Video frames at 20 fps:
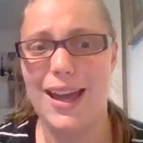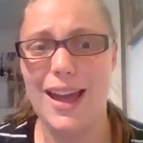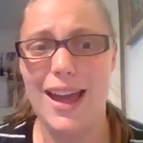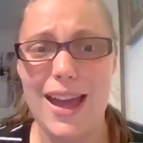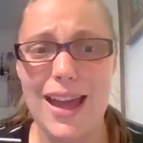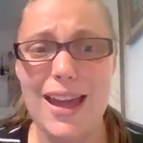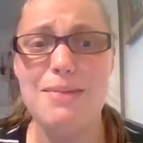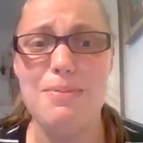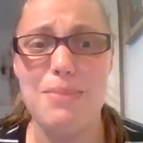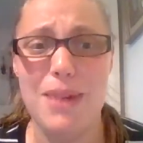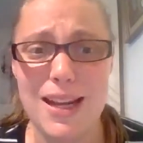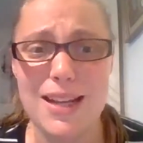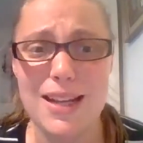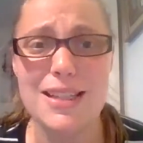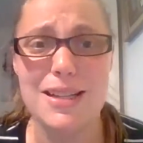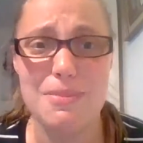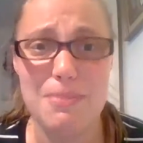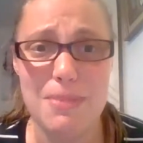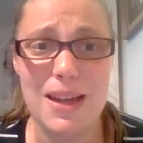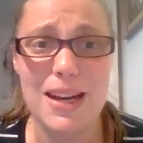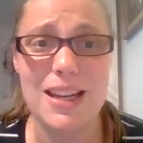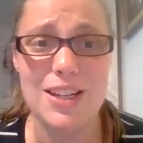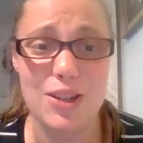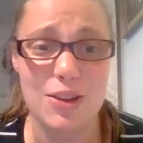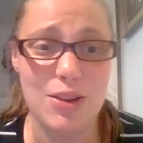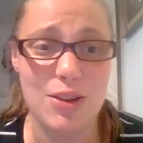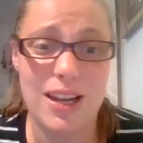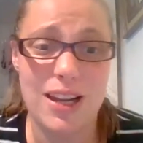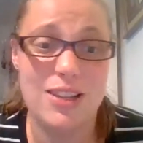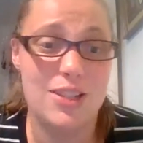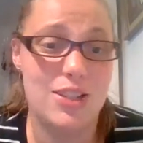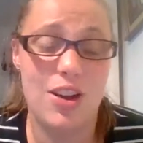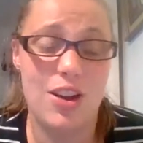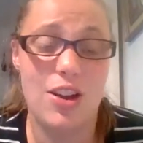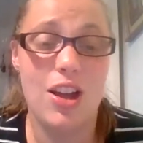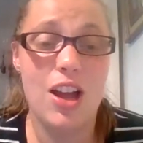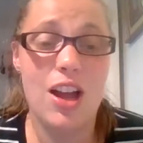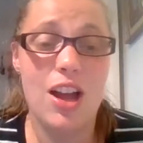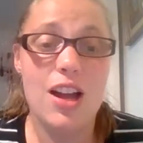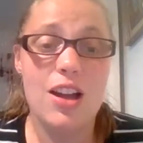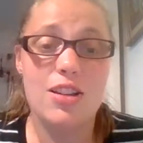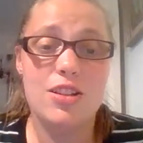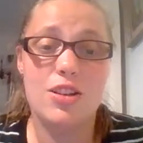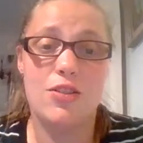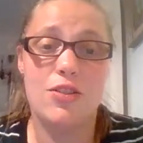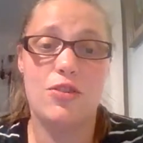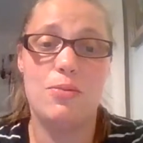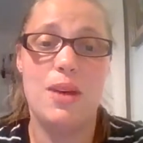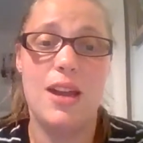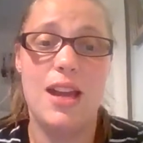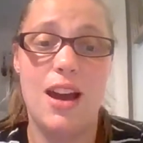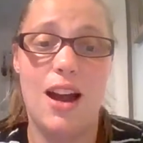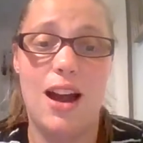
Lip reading: and make some money doing it? So for me,